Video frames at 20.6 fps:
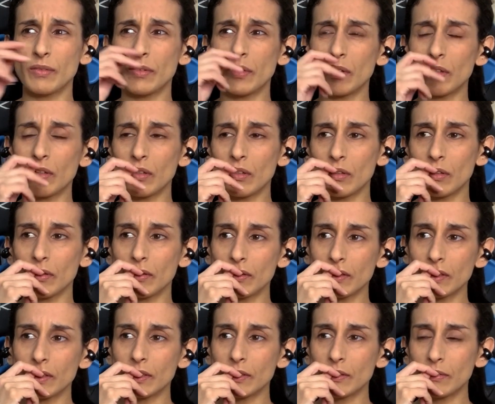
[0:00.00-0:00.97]
Oh,
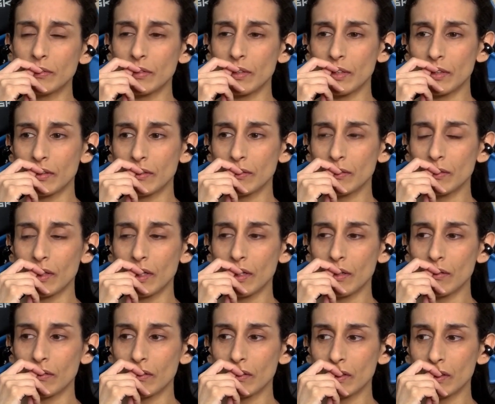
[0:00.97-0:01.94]

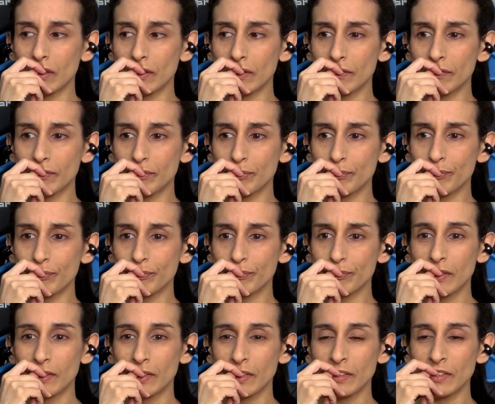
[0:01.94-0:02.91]
wow.
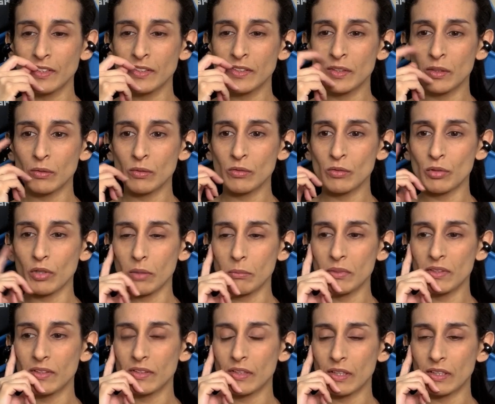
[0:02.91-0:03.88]
This is so
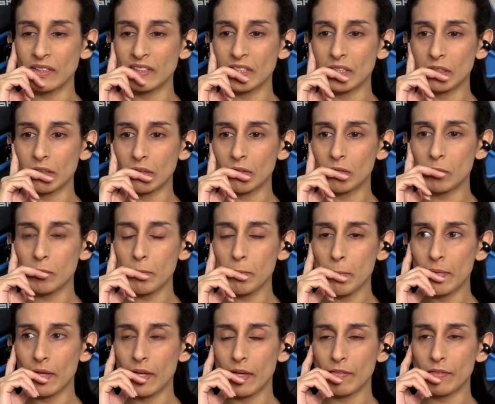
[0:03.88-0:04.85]
traumatizing.
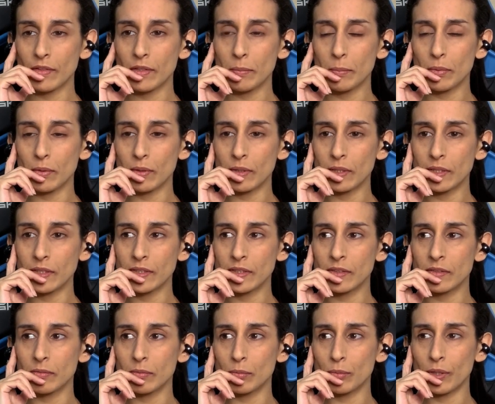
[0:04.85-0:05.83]
Having the
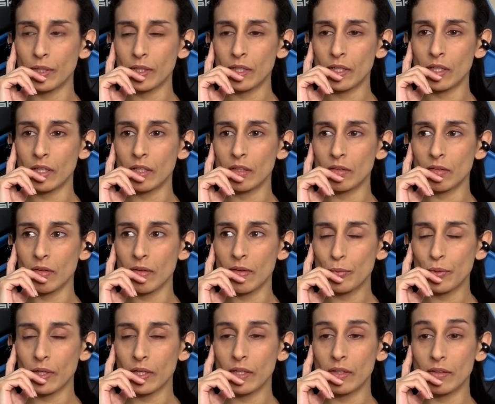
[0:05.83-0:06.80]
police breaking
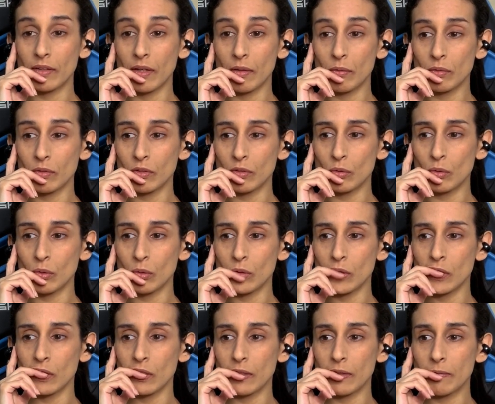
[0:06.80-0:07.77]
down the
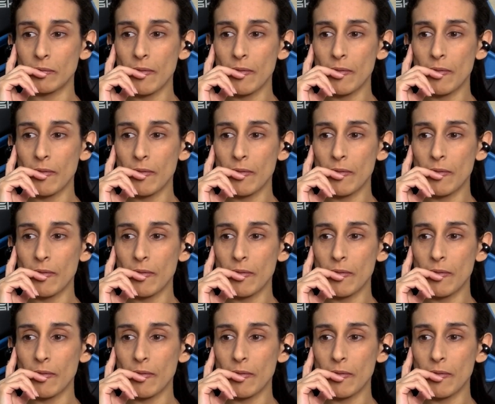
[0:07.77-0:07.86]
door.